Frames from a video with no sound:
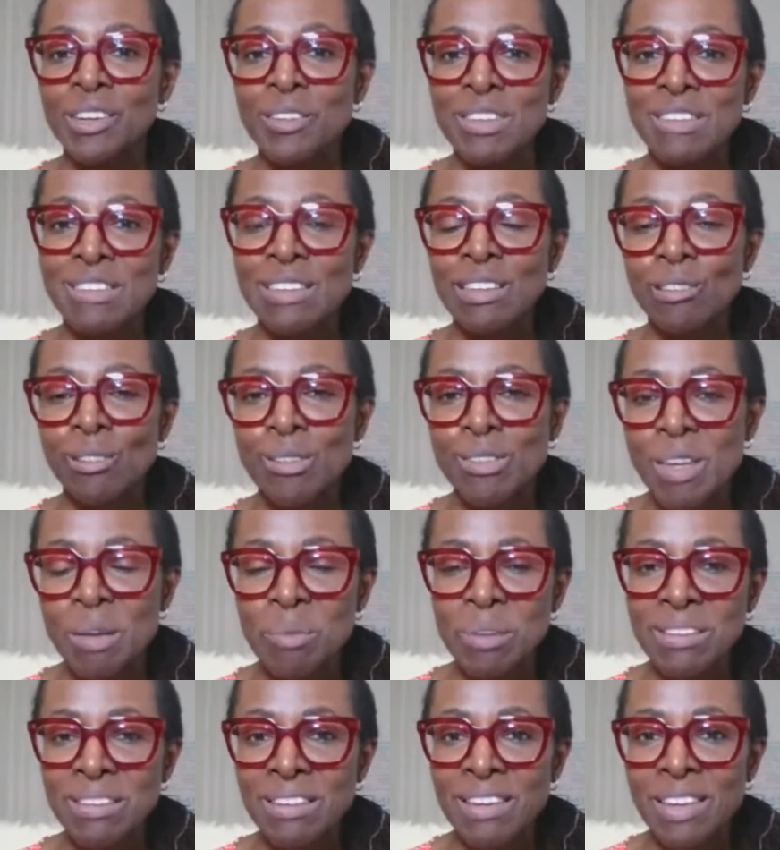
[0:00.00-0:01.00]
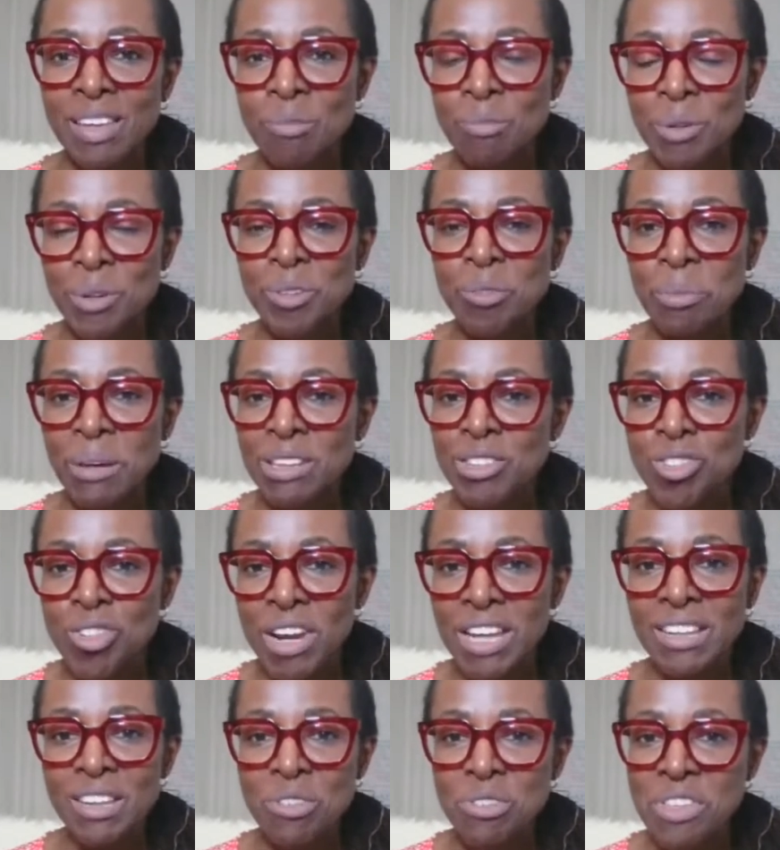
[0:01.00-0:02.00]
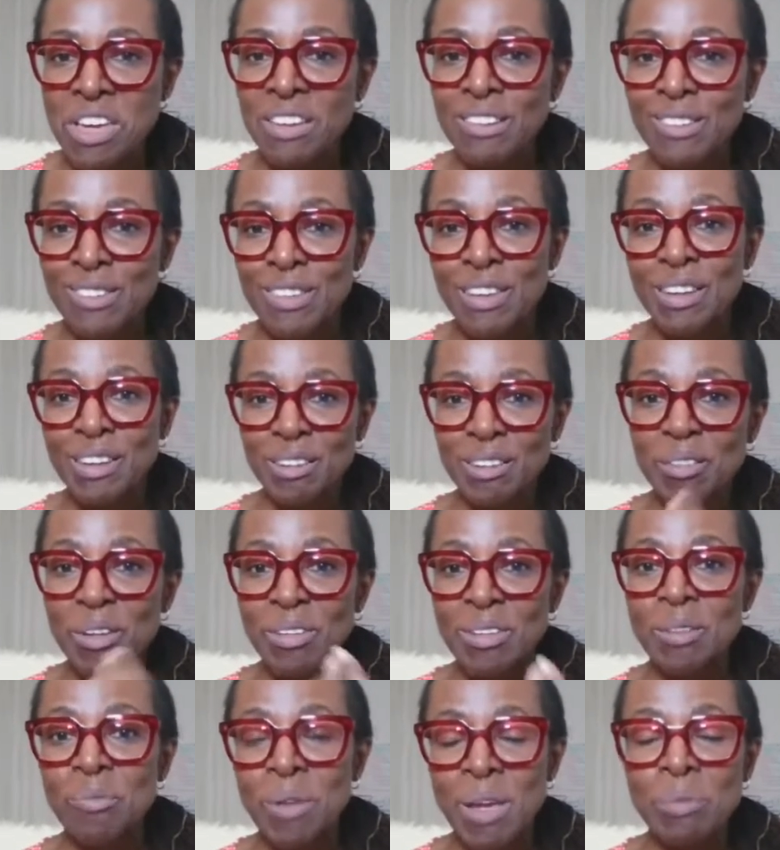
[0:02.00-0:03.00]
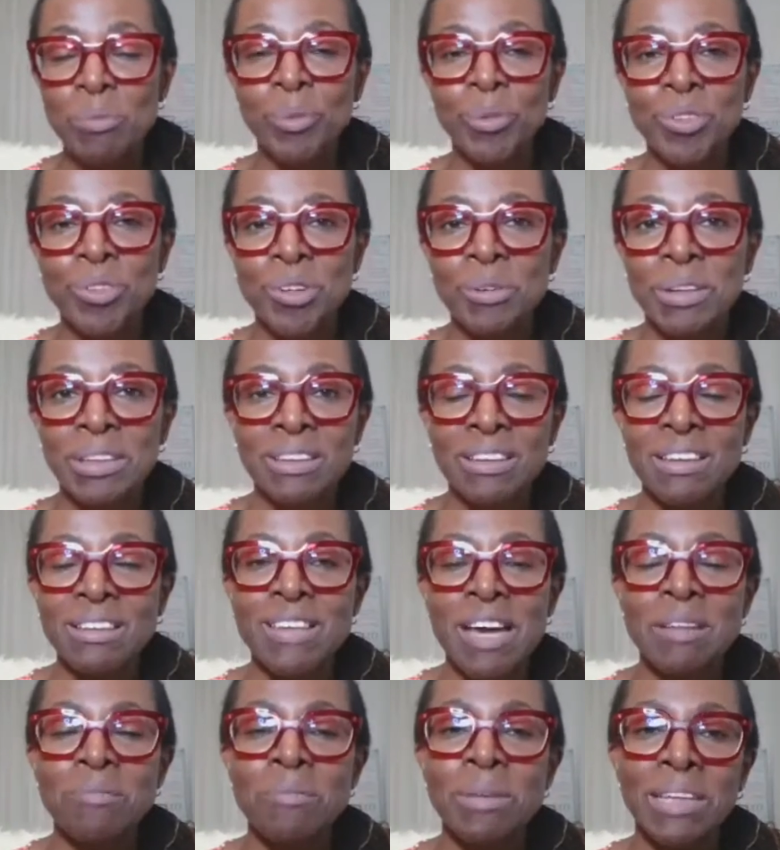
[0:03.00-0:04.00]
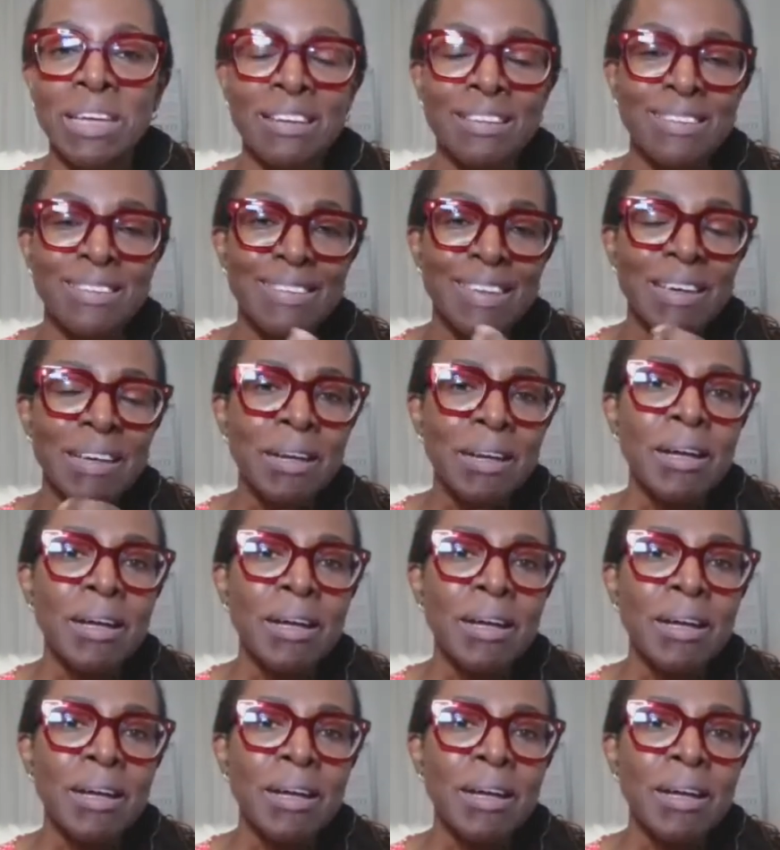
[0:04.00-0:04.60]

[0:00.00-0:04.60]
these little CBT computer-based training things that people do in 10 minutes.